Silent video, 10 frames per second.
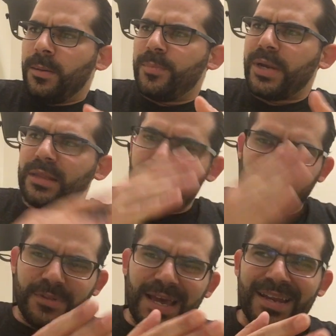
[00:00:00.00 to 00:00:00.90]
But I look
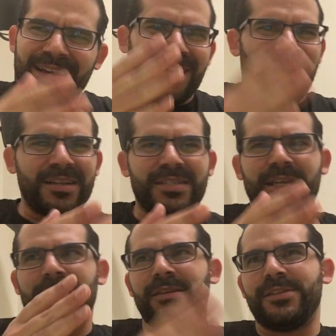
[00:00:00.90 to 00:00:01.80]
for that, and honesty,
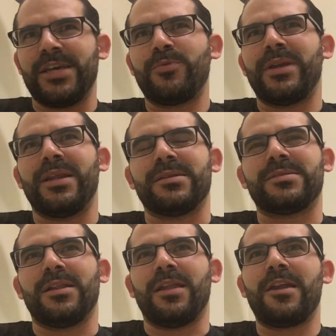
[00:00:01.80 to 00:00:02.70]
and
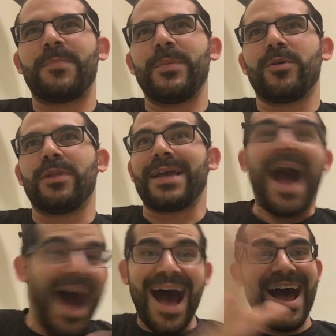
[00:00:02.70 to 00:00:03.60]
genuineness. A lot of people go like,
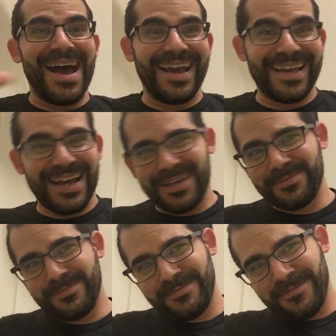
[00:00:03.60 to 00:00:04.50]
"Hi,
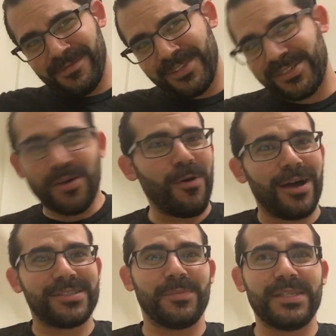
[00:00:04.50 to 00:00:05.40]
I'm so
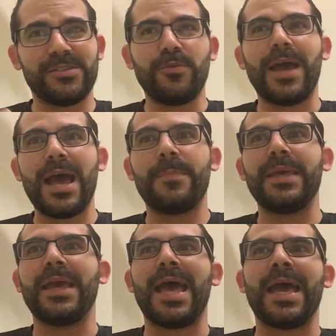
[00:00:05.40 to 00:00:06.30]
awesome and so
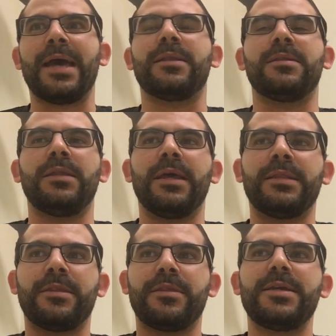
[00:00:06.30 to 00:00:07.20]
happy," and
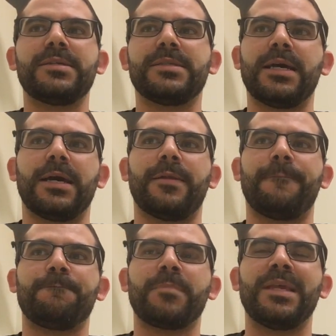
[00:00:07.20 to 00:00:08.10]
the thing is that
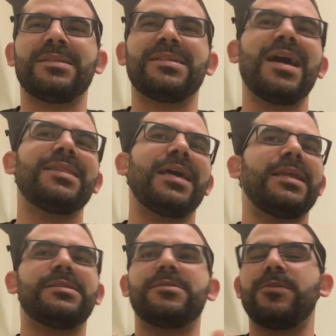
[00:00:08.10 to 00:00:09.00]
it's not that
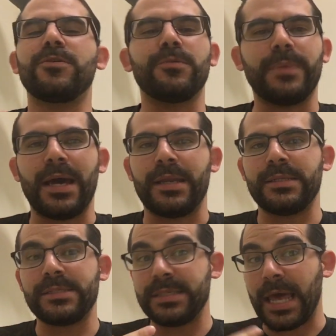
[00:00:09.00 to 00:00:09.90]
it's good or bad.
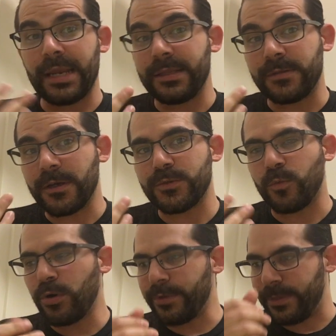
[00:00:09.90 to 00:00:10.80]
It's that it does
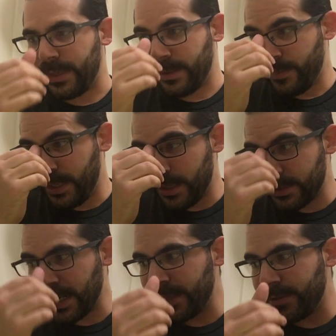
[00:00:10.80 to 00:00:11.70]
worry me,
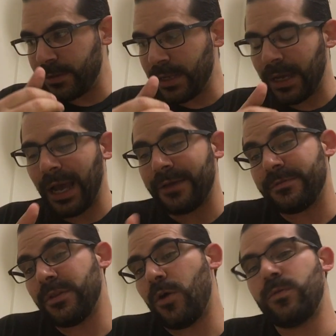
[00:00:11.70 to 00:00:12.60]
because I've
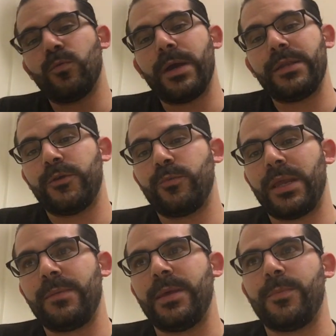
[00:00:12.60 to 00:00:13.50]
known way too
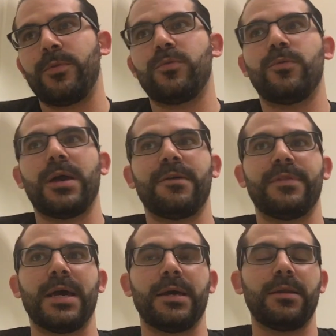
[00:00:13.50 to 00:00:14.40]
many people who have
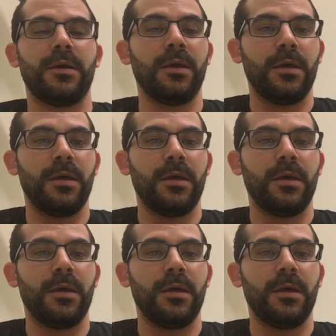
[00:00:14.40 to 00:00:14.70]
that